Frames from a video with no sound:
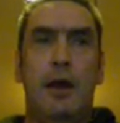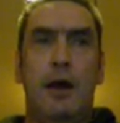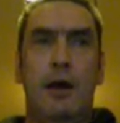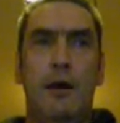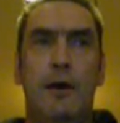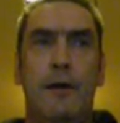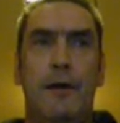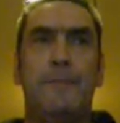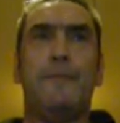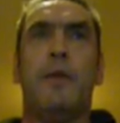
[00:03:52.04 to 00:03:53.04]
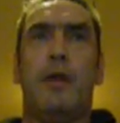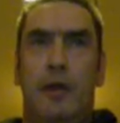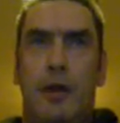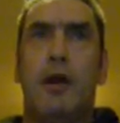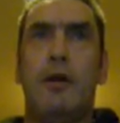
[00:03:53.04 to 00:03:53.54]
Uh,
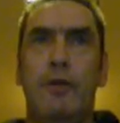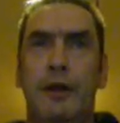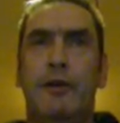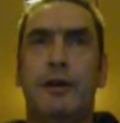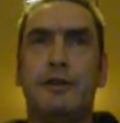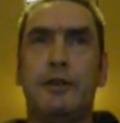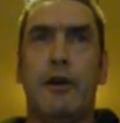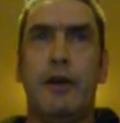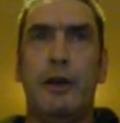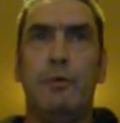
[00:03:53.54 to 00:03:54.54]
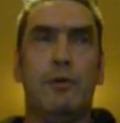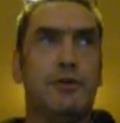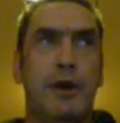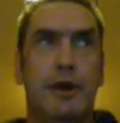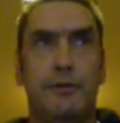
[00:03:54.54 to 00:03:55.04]
a really nice guy. He walks
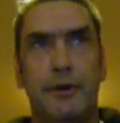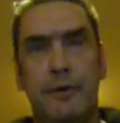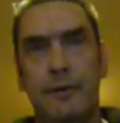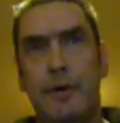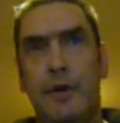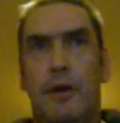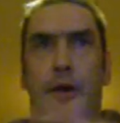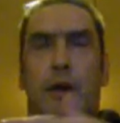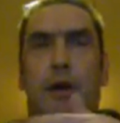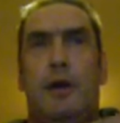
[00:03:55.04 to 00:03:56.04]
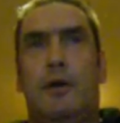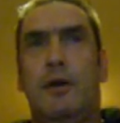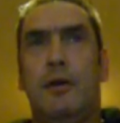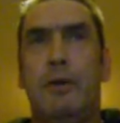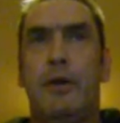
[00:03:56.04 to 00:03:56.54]
around uh,
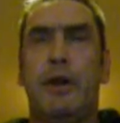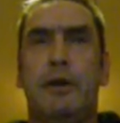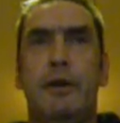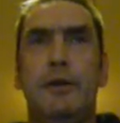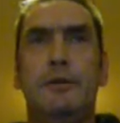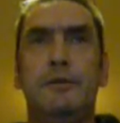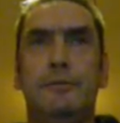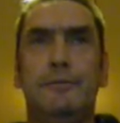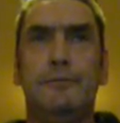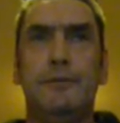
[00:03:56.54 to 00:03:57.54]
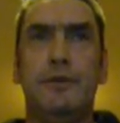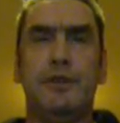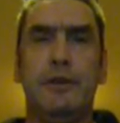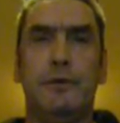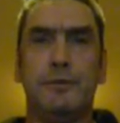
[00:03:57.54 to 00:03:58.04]
America,
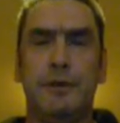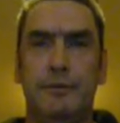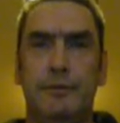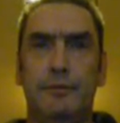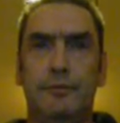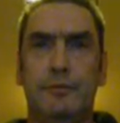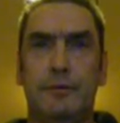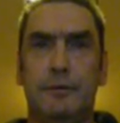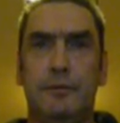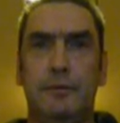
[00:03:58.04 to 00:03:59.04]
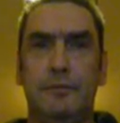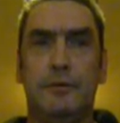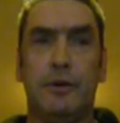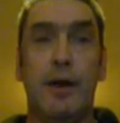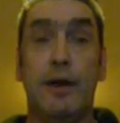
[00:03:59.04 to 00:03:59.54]
usually up to
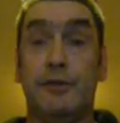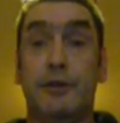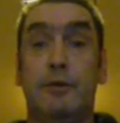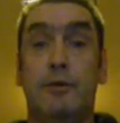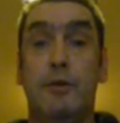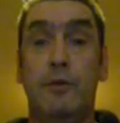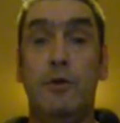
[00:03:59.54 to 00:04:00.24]
ground zero,